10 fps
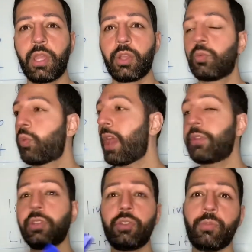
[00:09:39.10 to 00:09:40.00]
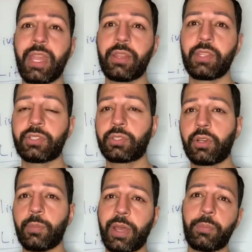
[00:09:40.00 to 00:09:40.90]
whether you make this
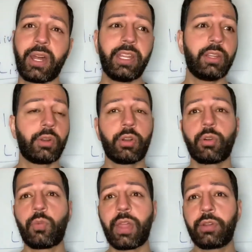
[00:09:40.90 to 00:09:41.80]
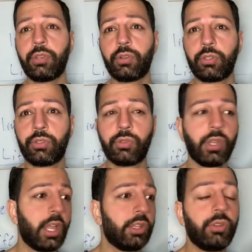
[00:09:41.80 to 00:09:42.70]
certain amount of money or whether you
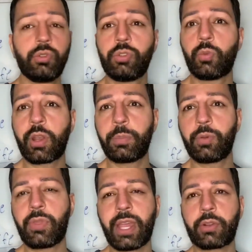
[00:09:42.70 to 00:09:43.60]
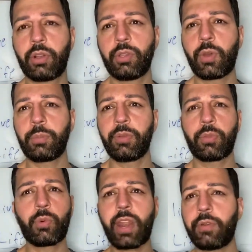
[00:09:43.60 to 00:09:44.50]
want to be with that girl, you want to be with
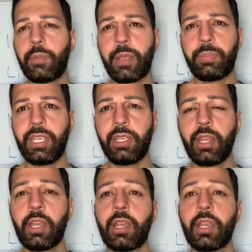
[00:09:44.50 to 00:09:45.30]
whatever it may be,